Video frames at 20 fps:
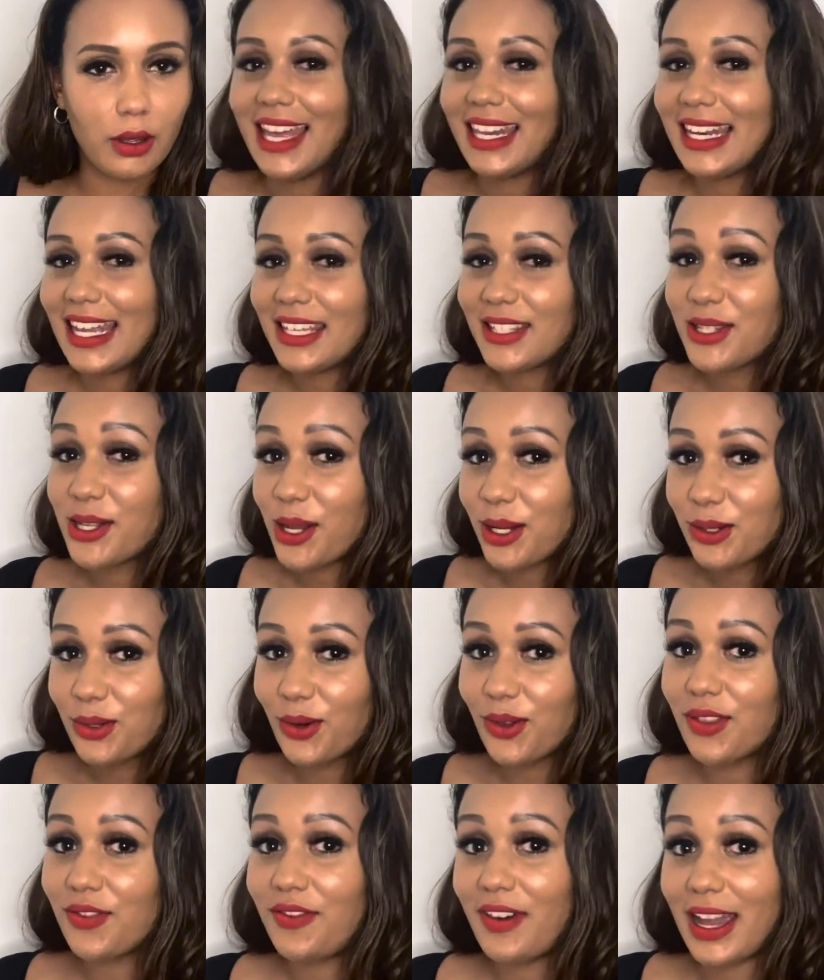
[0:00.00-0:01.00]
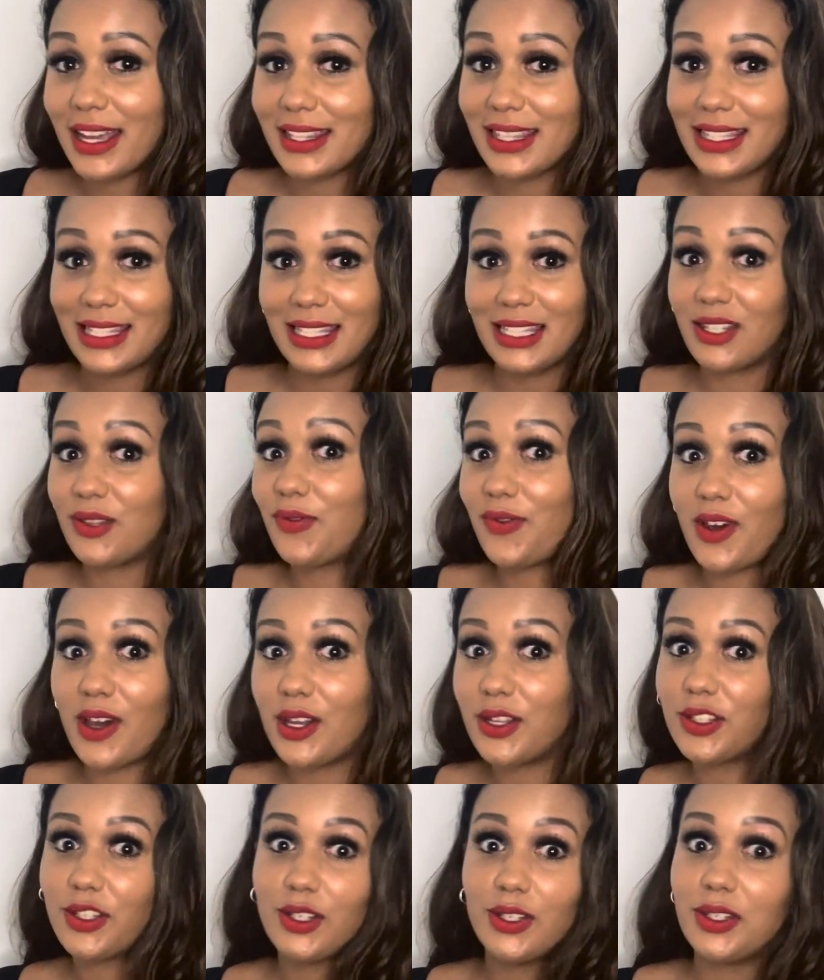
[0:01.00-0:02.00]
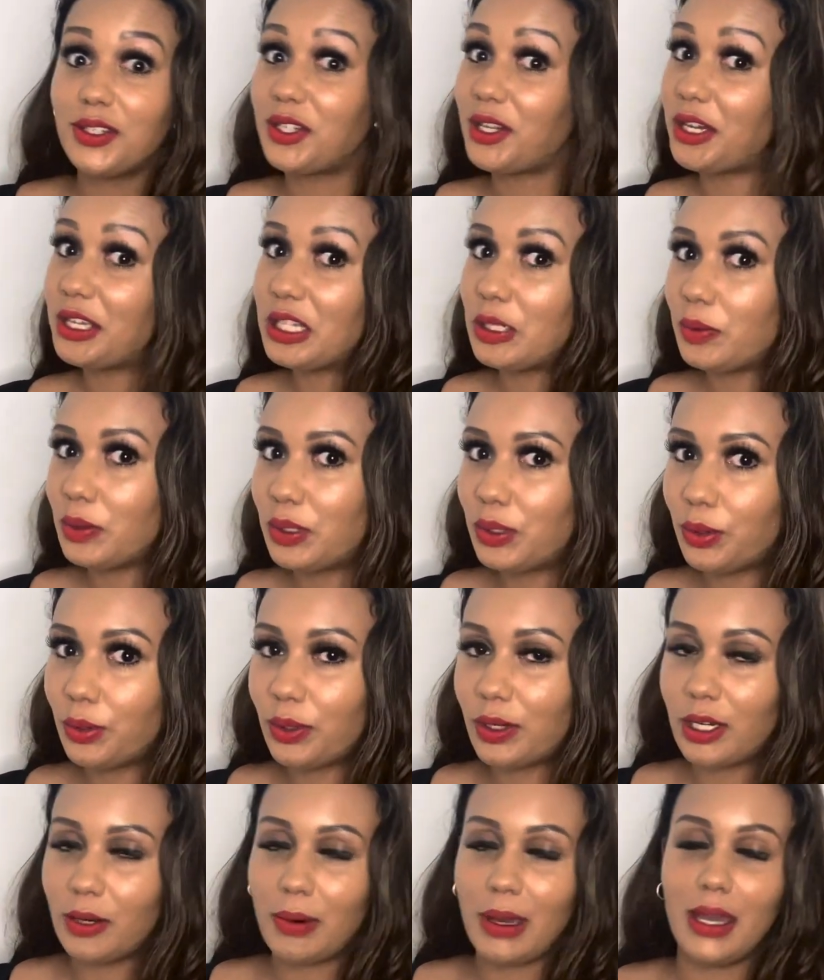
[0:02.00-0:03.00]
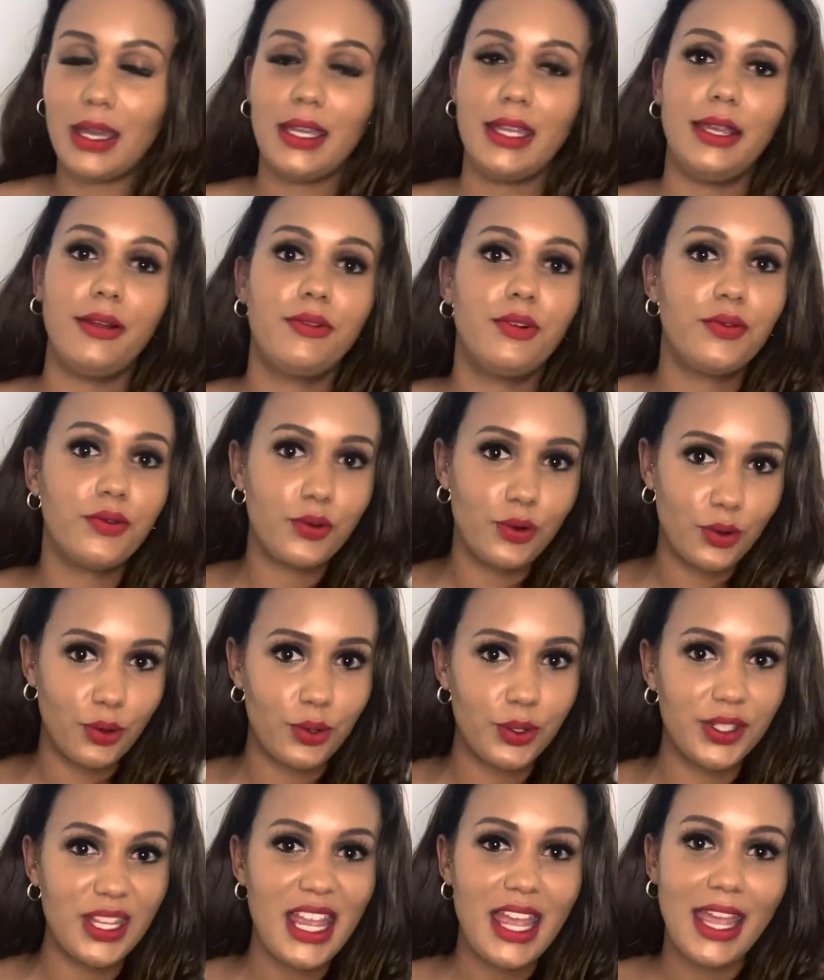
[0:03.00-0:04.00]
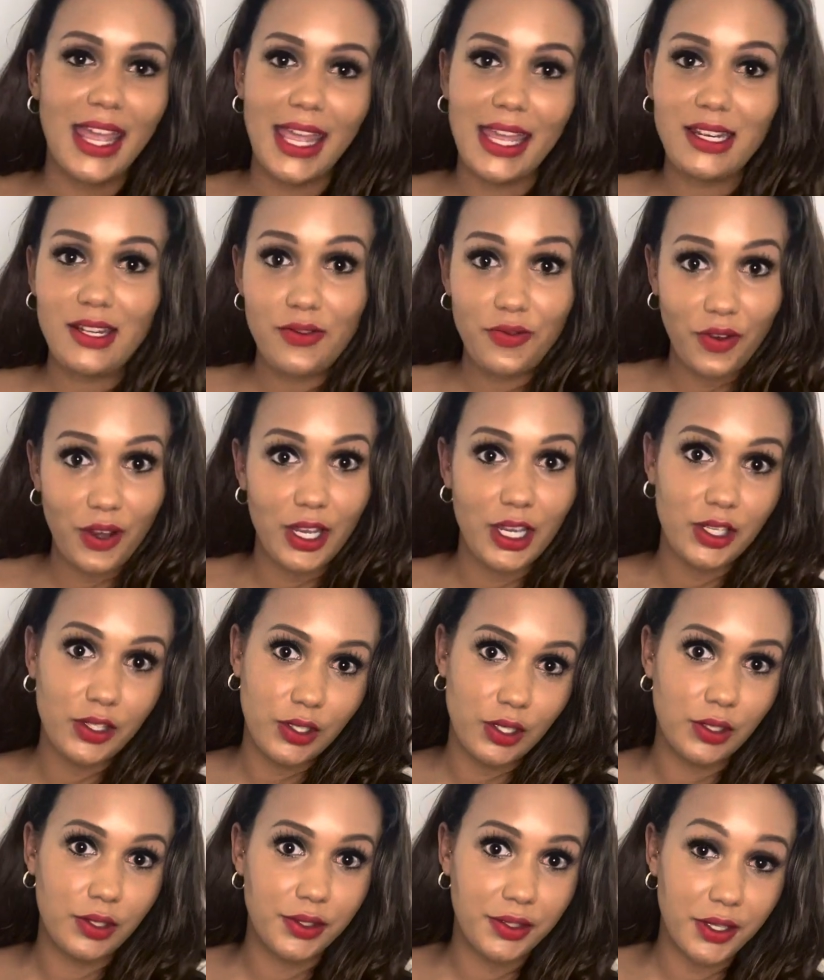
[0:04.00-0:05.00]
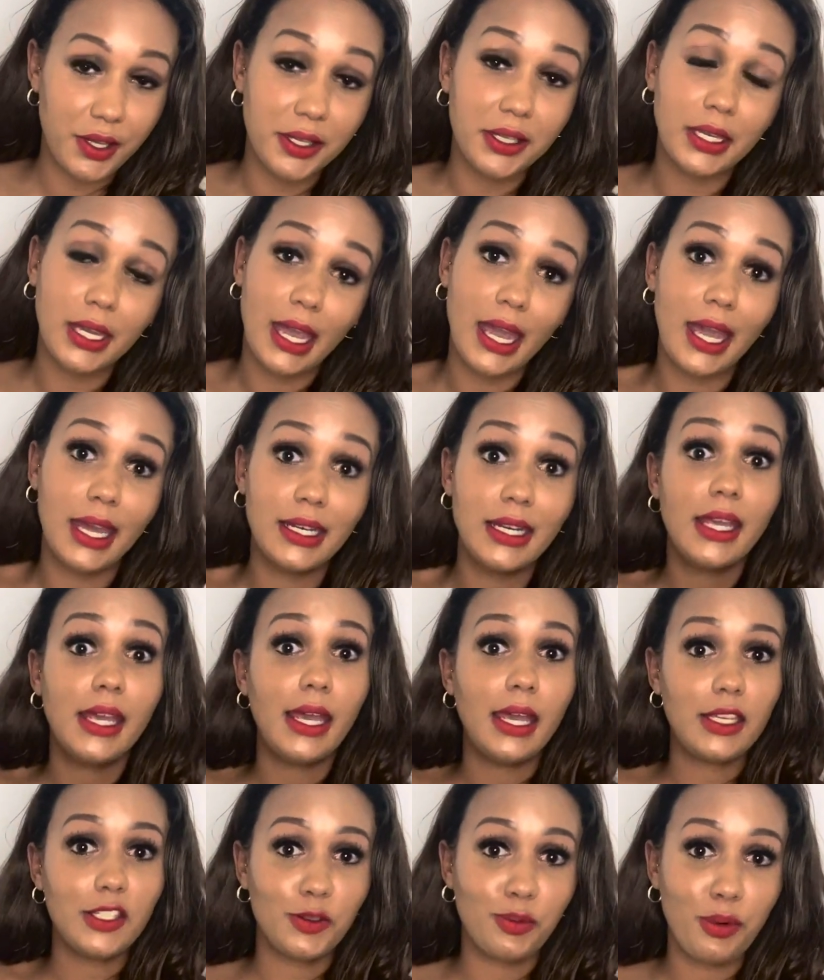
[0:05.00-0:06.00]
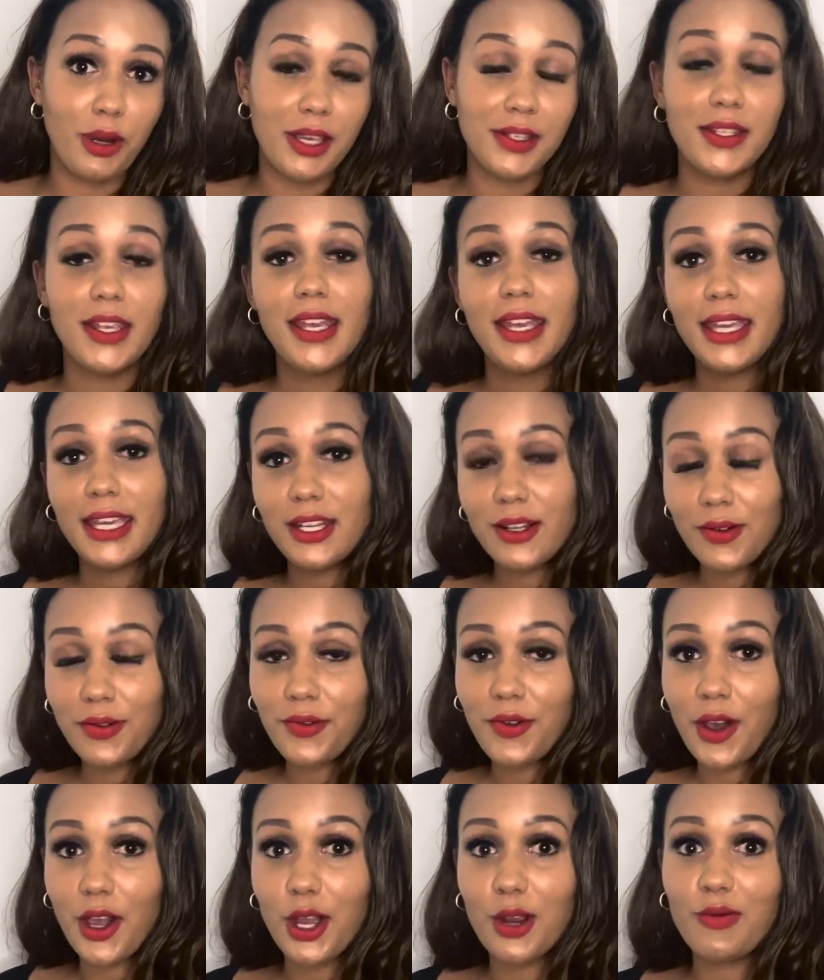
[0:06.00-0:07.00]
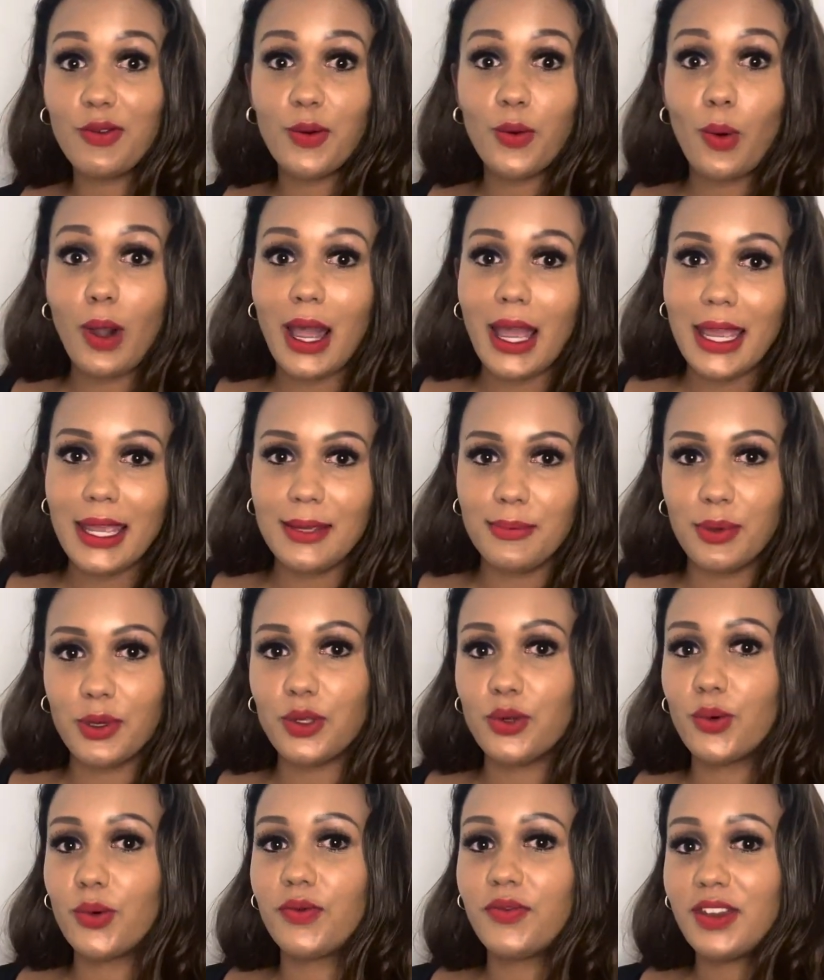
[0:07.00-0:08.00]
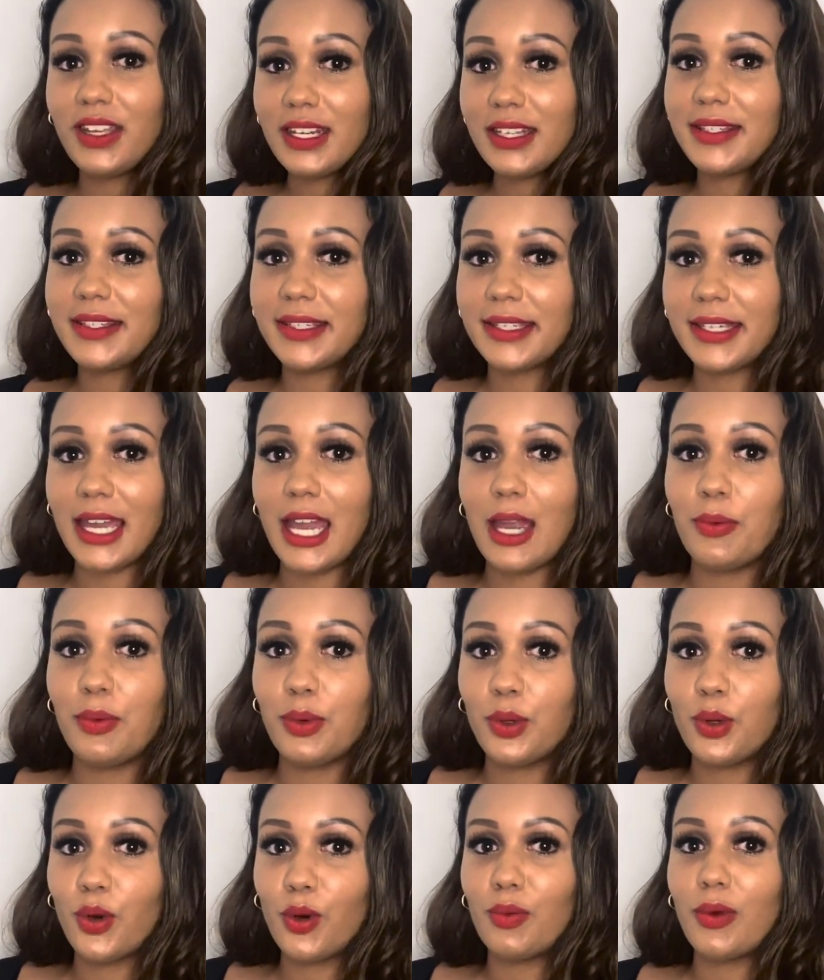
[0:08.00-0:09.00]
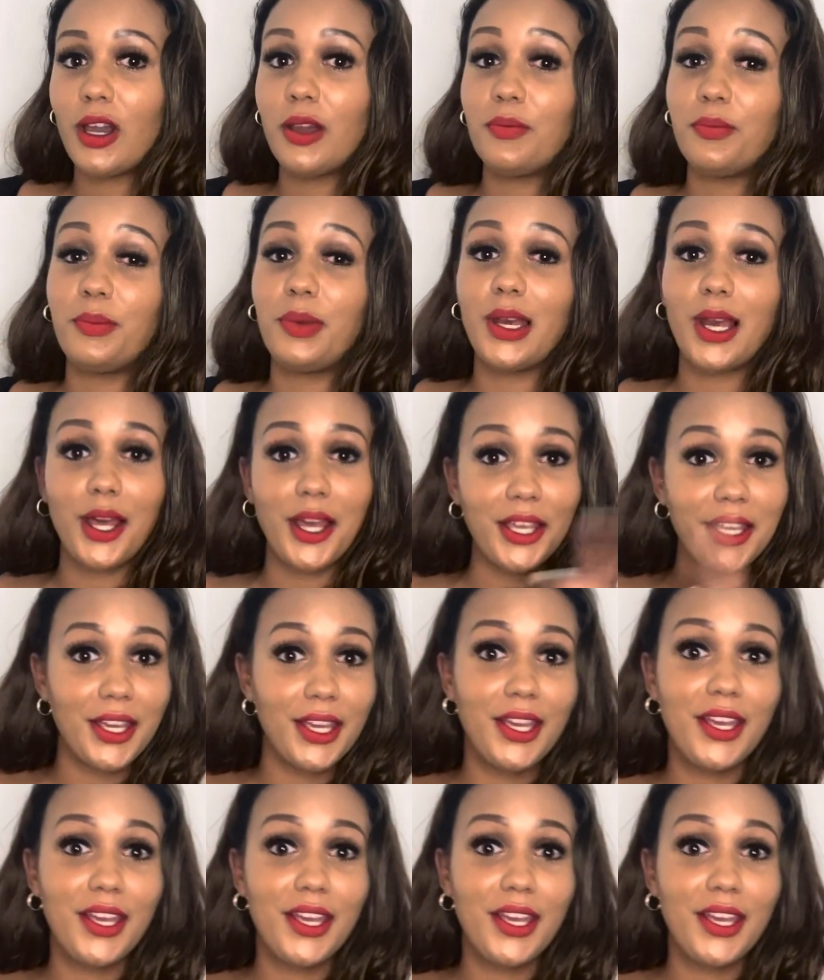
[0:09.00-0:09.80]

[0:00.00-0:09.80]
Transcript: Let's not ignore the fact that this is a fire sun sign that we're talking about here, and of course any fire sun sign can express in a fiery way, but your Venus in Capricorn might be like,